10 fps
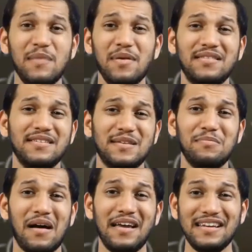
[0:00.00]
Keeping this
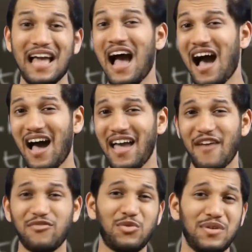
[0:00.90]
in mind, I
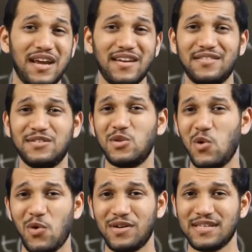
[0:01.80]
have created this
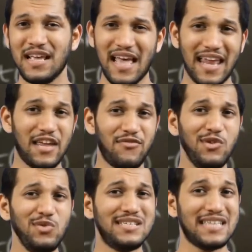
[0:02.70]
course, and if
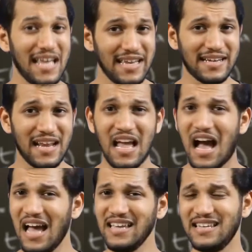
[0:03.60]
you take it,
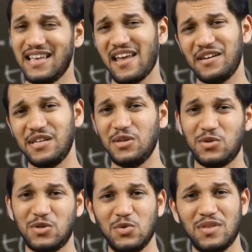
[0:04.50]
I can guarantee
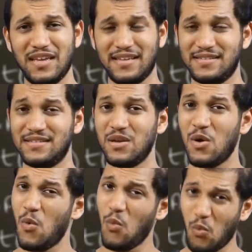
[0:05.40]
you two things.
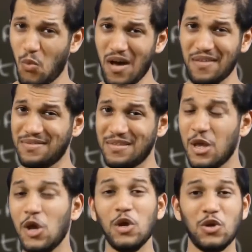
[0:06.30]

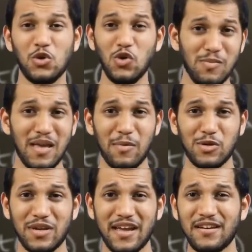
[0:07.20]
One, you'll be
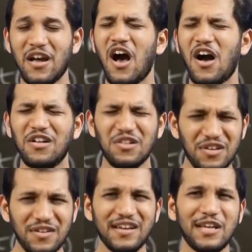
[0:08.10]
able to get a
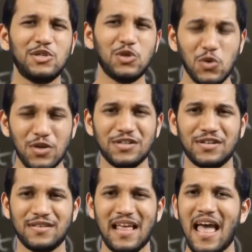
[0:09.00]
clear
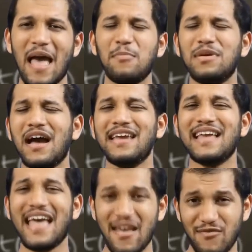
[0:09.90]
intuition
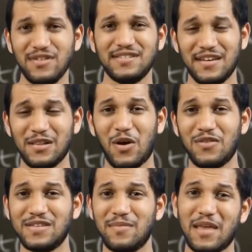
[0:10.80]
behind every single
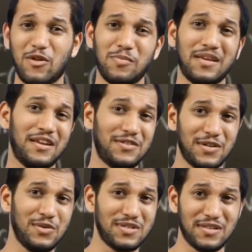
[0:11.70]
concept that will be
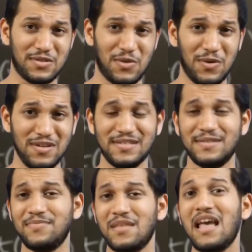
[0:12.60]
introduced in this
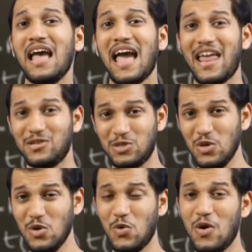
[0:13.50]
course. And
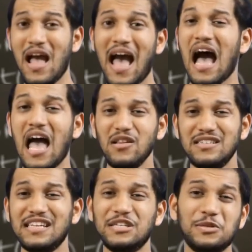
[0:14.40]
two,
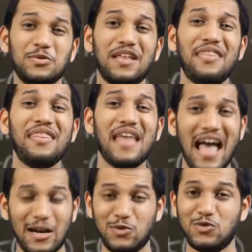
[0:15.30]
I'll teach you the
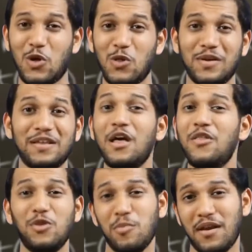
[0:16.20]
knack to solving
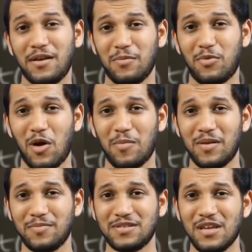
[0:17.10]
numerical
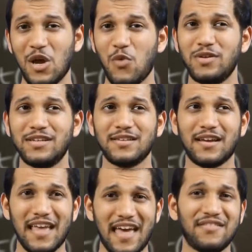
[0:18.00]
problems, which is
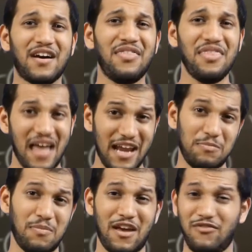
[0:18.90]
again a
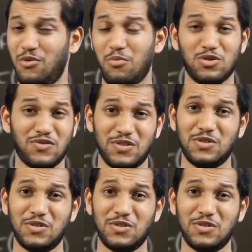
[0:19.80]
nightmare for most of the